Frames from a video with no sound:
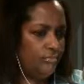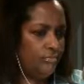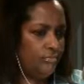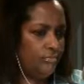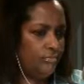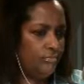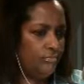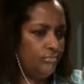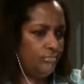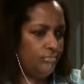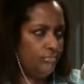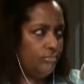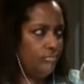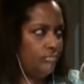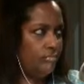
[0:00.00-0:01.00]

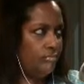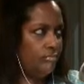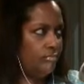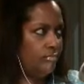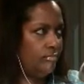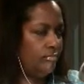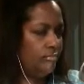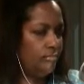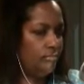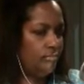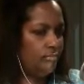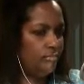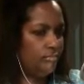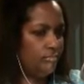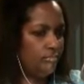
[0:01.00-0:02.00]

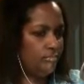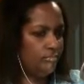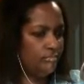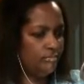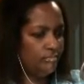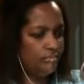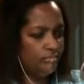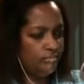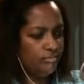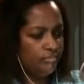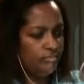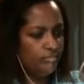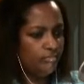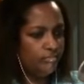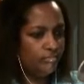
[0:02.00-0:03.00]

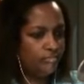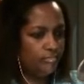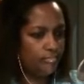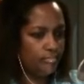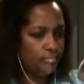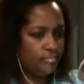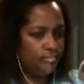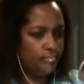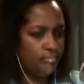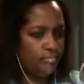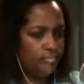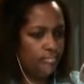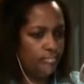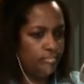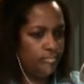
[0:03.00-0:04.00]

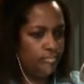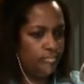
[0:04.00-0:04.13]
The person shown says nothing.